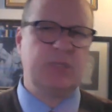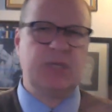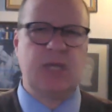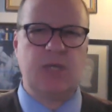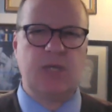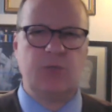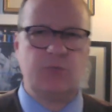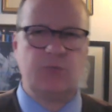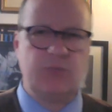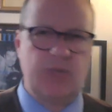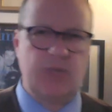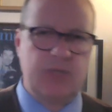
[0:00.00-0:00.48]

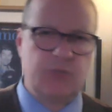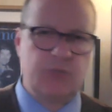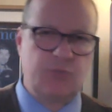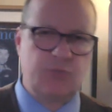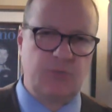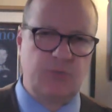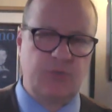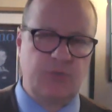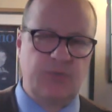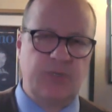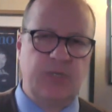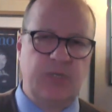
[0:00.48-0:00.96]
can't do that
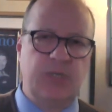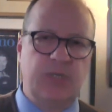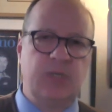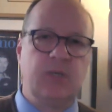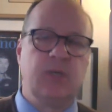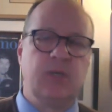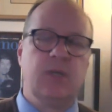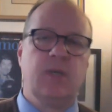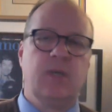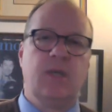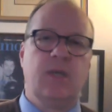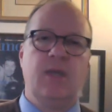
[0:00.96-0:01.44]
sort of thing
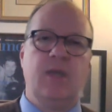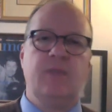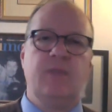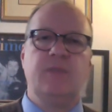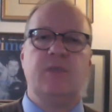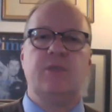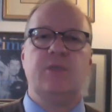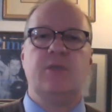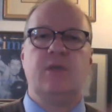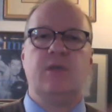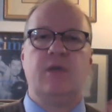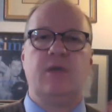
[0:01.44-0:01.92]
and
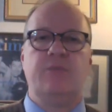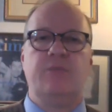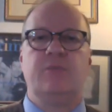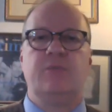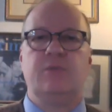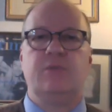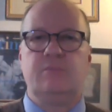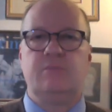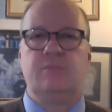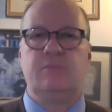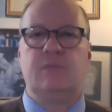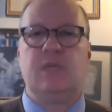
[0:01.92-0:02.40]
then you have
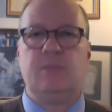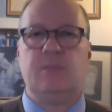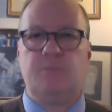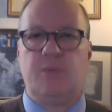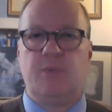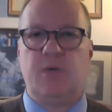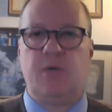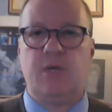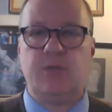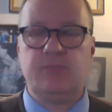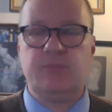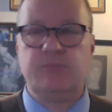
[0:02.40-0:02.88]
to keep
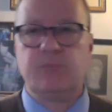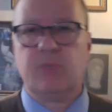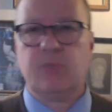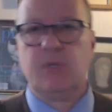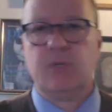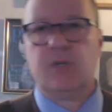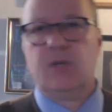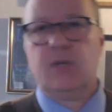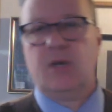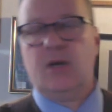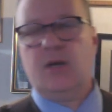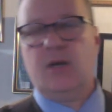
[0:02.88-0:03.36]
on.
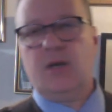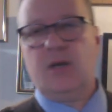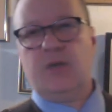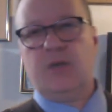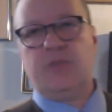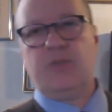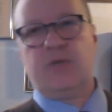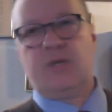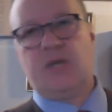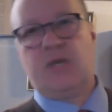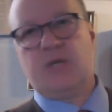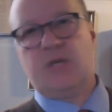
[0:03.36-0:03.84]
Uh,
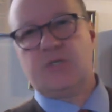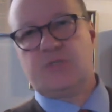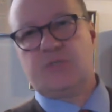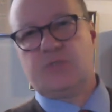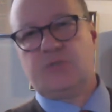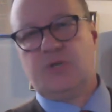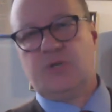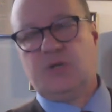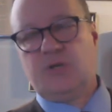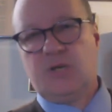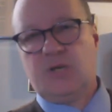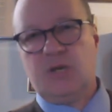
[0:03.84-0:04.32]
other cases
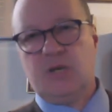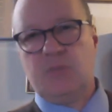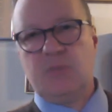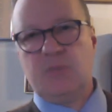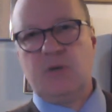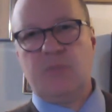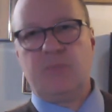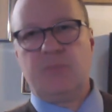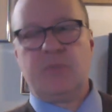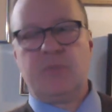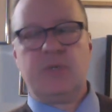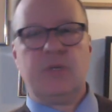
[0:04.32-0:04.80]
are going to come
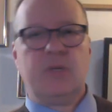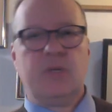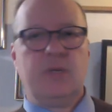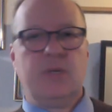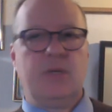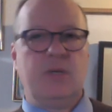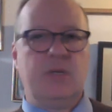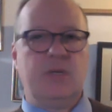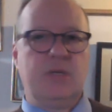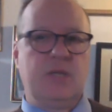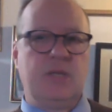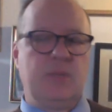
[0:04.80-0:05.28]
up
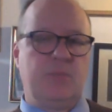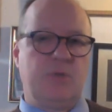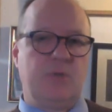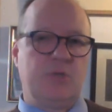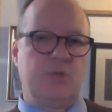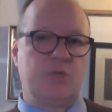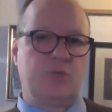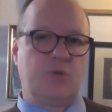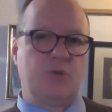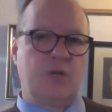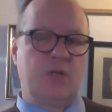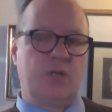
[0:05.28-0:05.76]
and keep
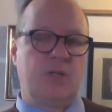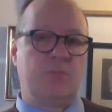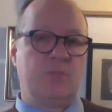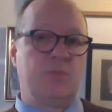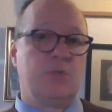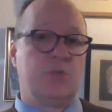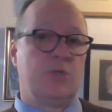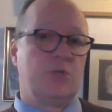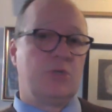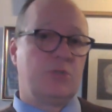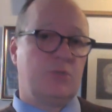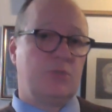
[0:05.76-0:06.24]
on trying them.
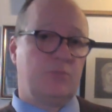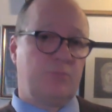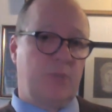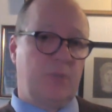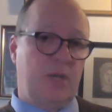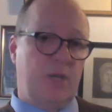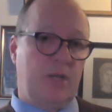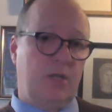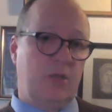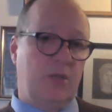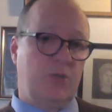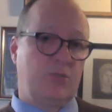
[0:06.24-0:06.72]
So
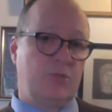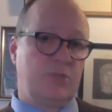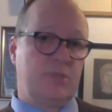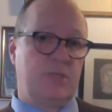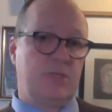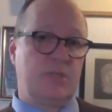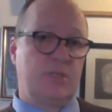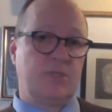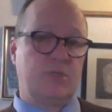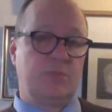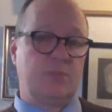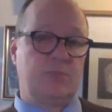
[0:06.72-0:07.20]
pay close
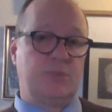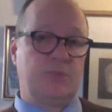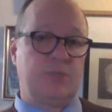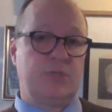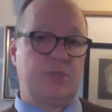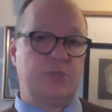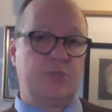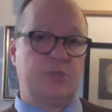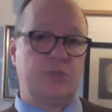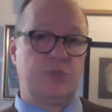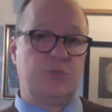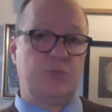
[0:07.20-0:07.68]
attention,
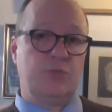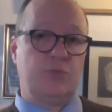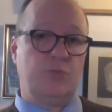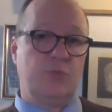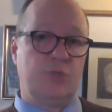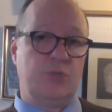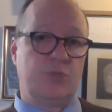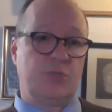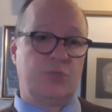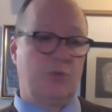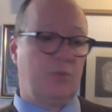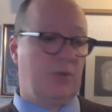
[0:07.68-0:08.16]
please, to
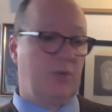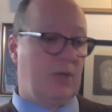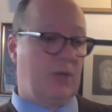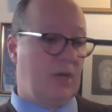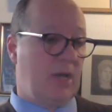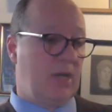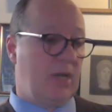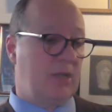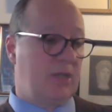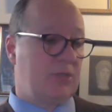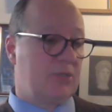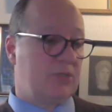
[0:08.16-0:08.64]
what's going
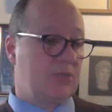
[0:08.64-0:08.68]
on in